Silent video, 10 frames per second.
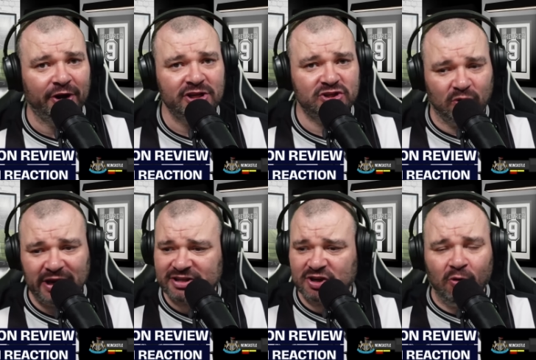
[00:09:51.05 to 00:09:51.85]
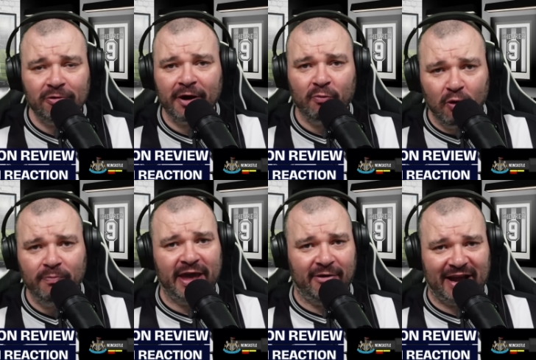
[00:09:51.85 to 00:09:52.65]
So let's go and whoop
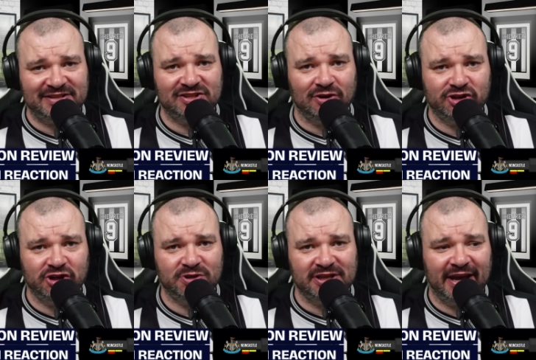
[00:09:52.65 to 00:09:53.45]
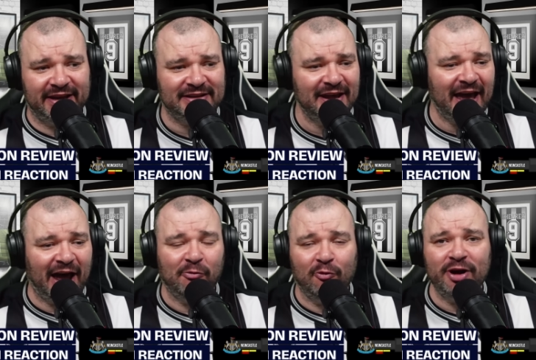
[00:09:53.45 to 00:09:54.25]
their asses on Tuesday night
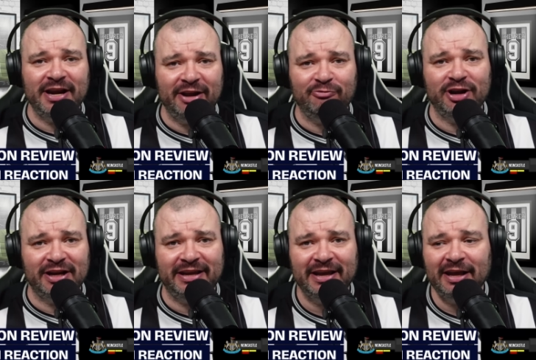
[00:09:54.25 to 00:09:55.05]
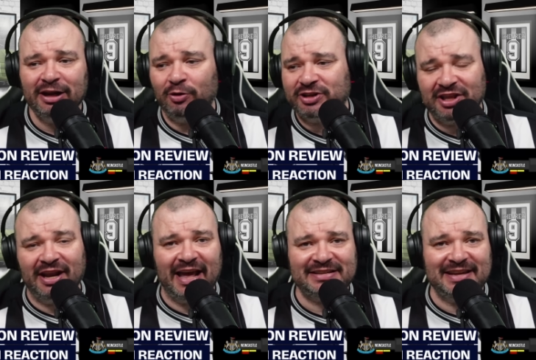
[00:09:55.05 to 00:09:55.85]
and really, really look to the
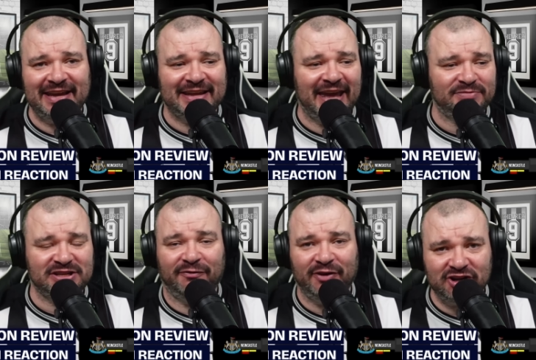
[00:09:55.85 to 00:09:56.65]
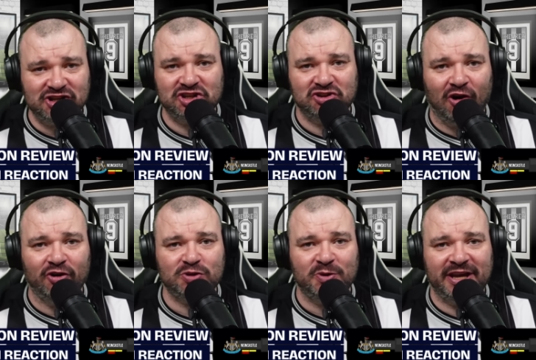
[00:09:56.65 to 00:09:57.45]
last 8 games to finish as strong
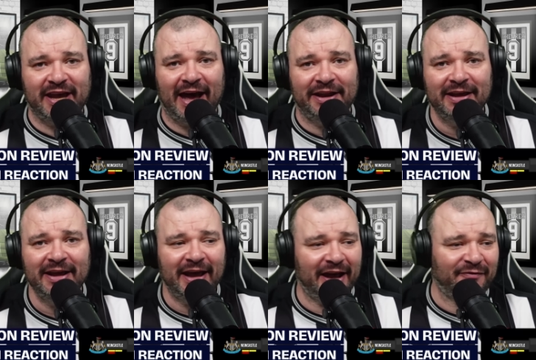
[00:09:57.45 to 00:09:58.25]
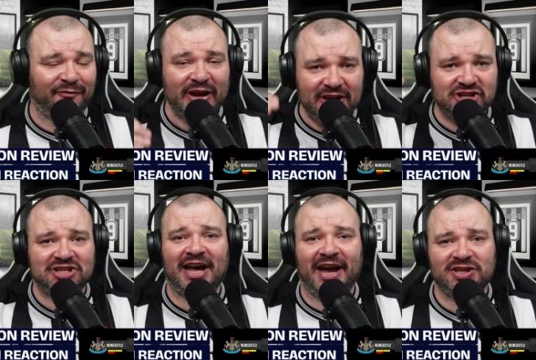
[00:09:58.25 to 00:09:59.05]
as we can and finish as
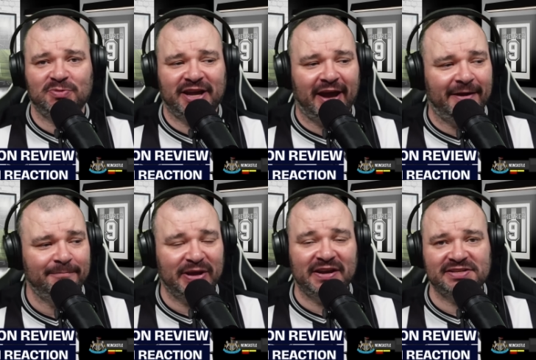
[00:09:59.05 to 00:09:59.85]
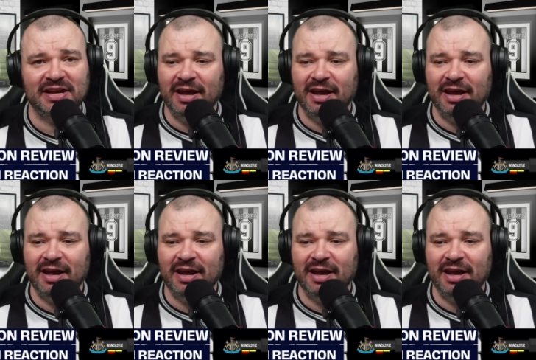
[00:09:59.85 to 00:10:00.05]
high as we can, because